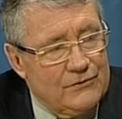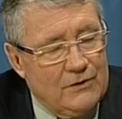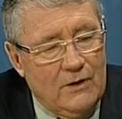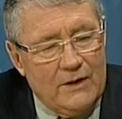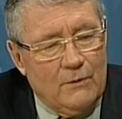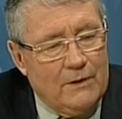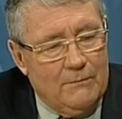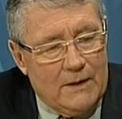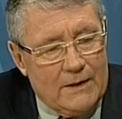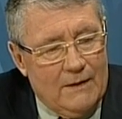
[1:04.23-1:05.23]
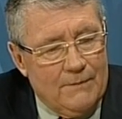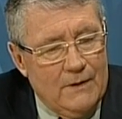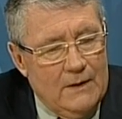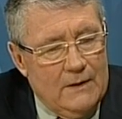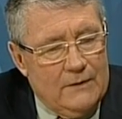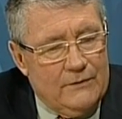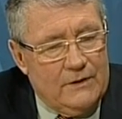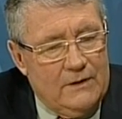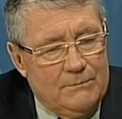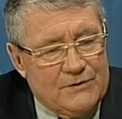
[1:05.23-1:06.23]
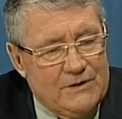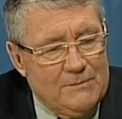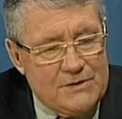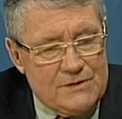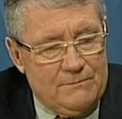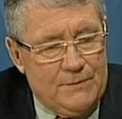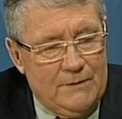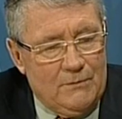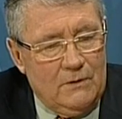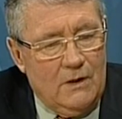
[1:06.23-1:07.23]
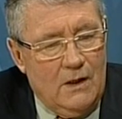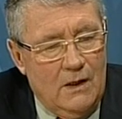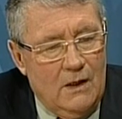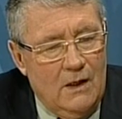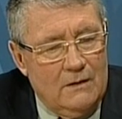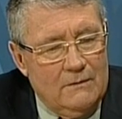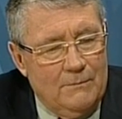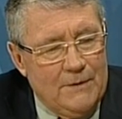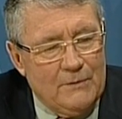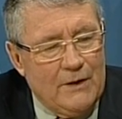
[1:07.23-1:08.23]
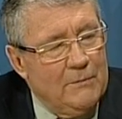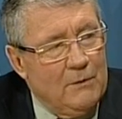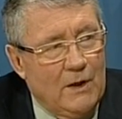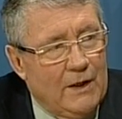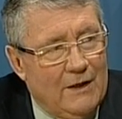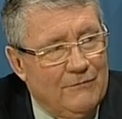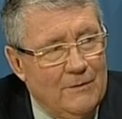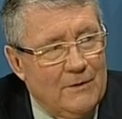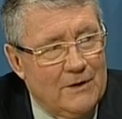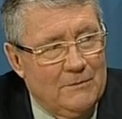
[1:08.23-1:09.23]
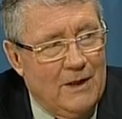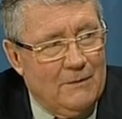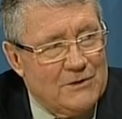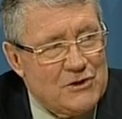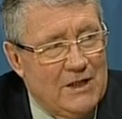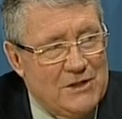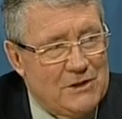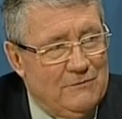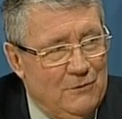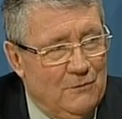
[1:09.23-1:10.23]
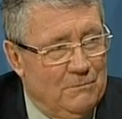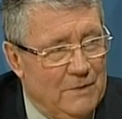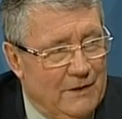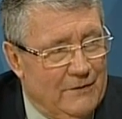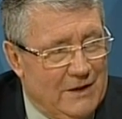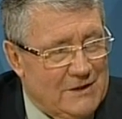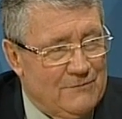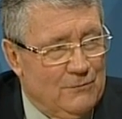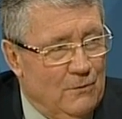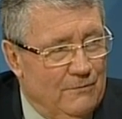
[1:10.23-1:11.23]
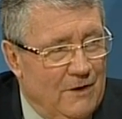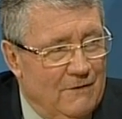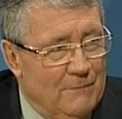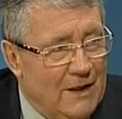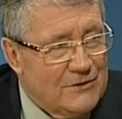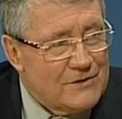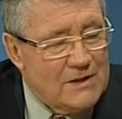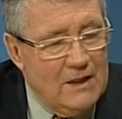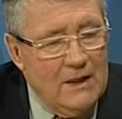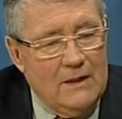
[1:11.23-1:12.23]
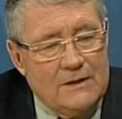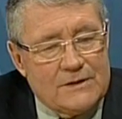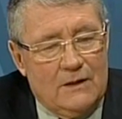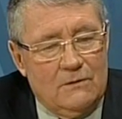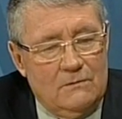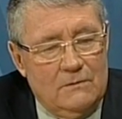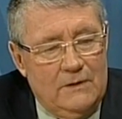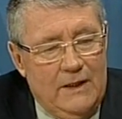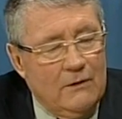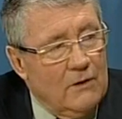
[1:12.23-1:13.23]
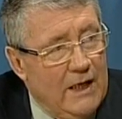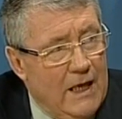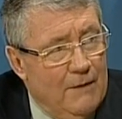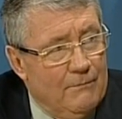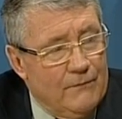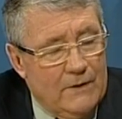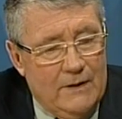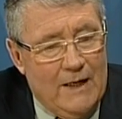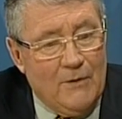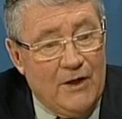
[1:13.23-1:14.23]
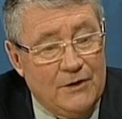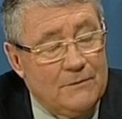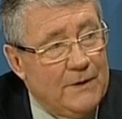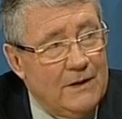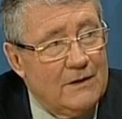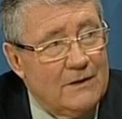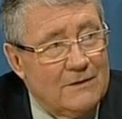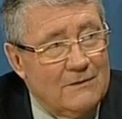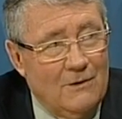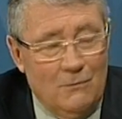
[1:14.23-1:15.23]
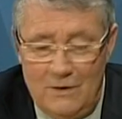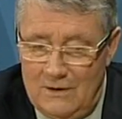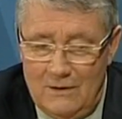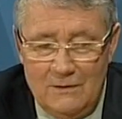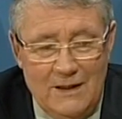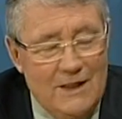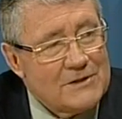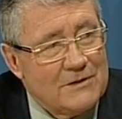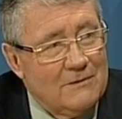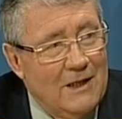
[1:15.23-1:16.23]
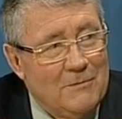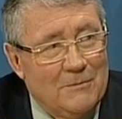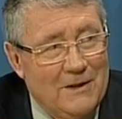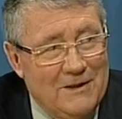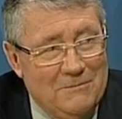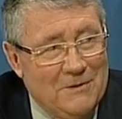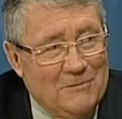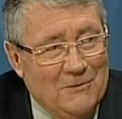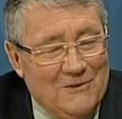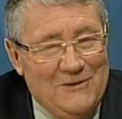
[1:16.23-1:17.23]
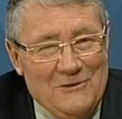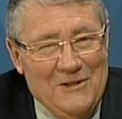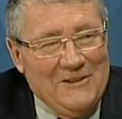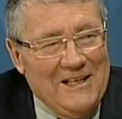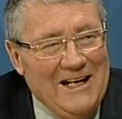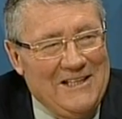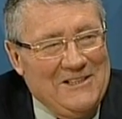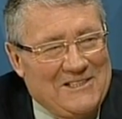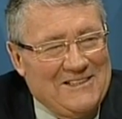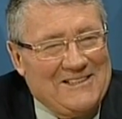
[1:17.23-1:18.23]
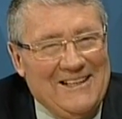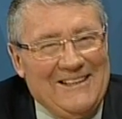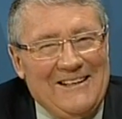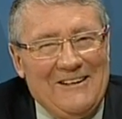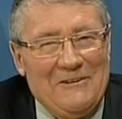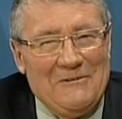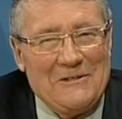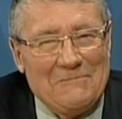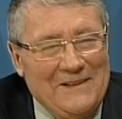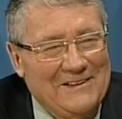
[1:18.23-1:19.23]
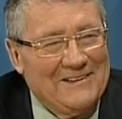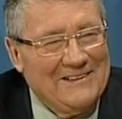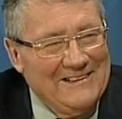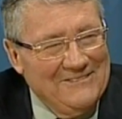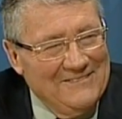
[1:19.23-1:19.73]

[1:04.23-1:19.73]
So I don't want to muck up the perceptions of people. People know me well enough. I'm not going to be able to change their view of me in the next 4 or 5 months. So here I am. Am I independent? Well, ask the Labor Party people in the 80s and tell you how independent I am.